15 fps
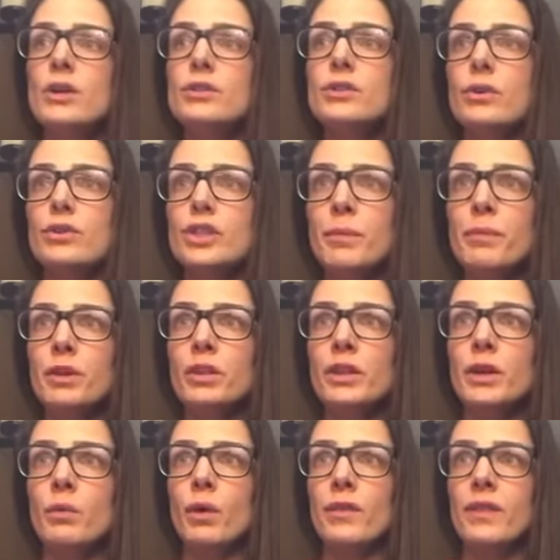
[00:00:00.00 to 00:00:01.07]
So
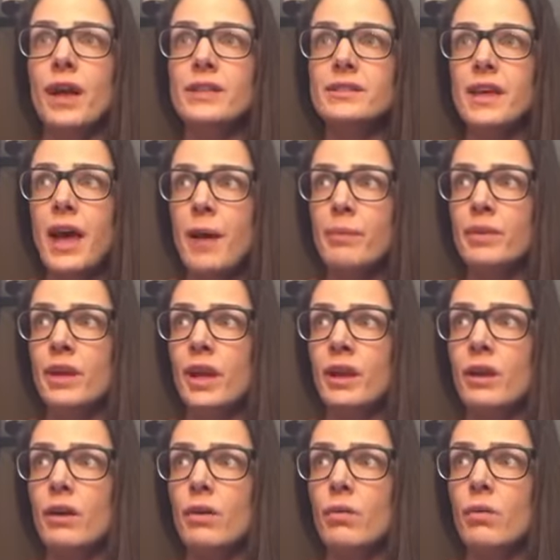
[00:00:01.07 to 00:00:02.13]
typically when that's
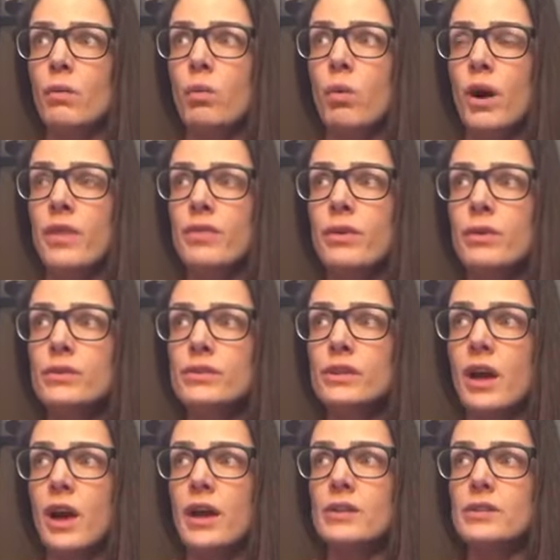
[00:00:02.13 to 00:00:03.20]
happening, what those
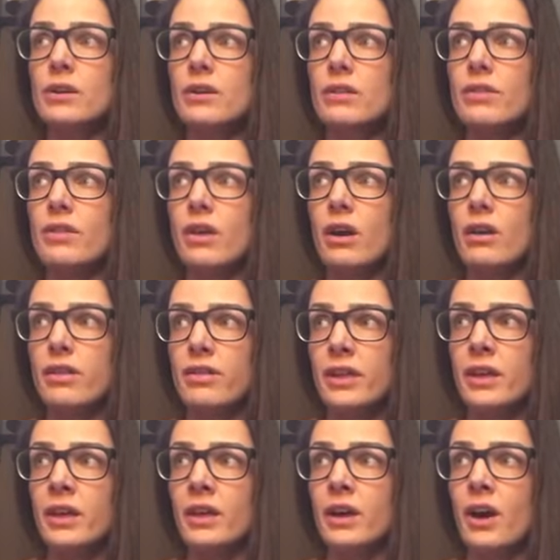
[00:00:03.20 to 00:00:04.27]
guys are
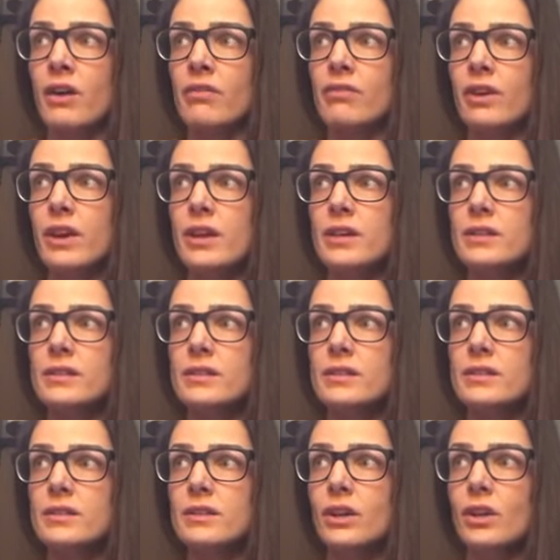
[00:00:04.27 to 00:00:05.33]
thinking of
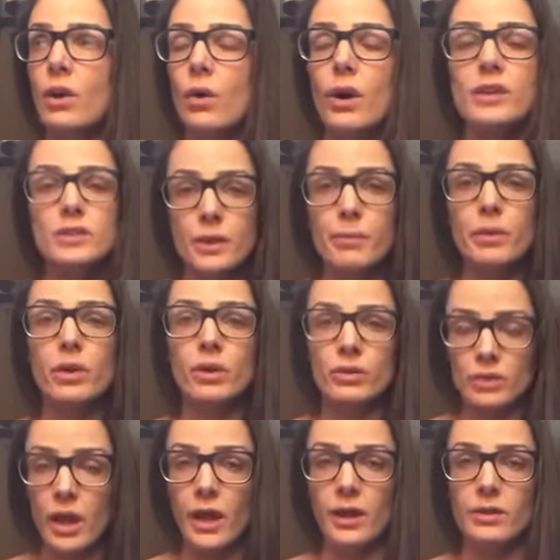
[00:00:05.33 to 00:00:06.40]
is, a typical
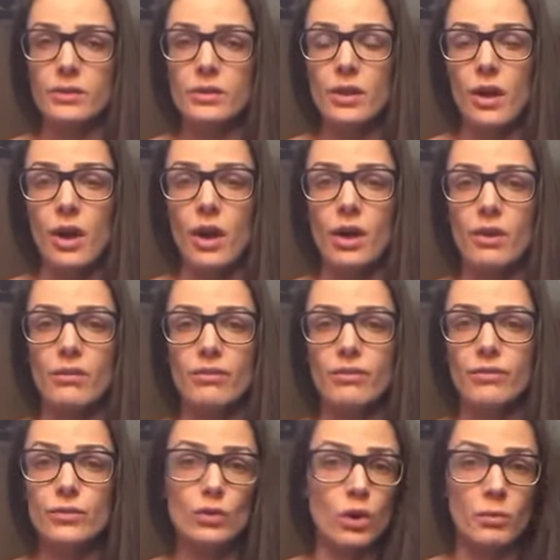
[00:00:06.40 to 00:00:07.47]
night of
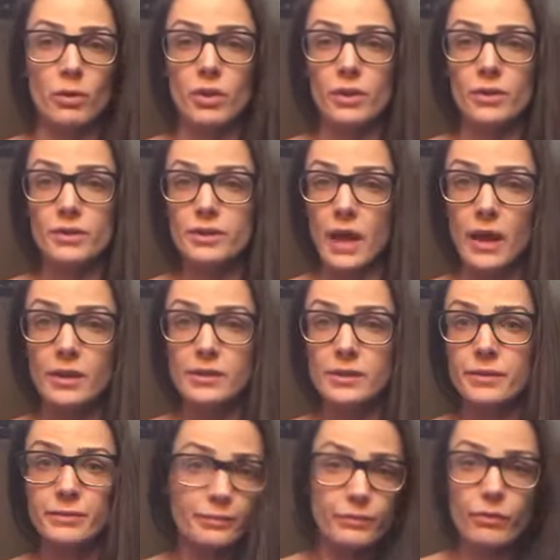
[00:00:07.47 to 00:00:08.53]
normal
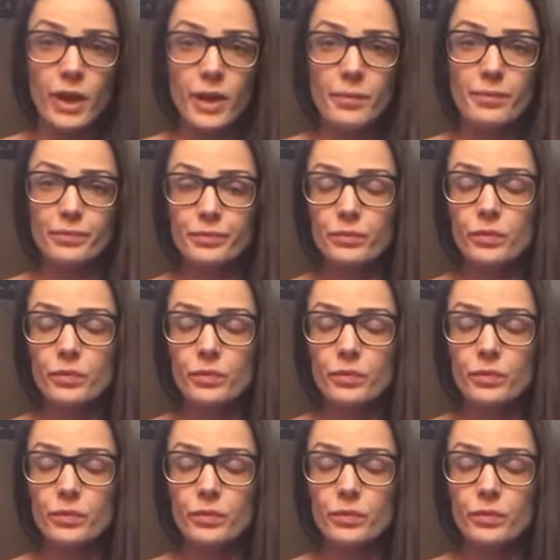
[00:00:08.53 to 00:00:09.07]
sex, right?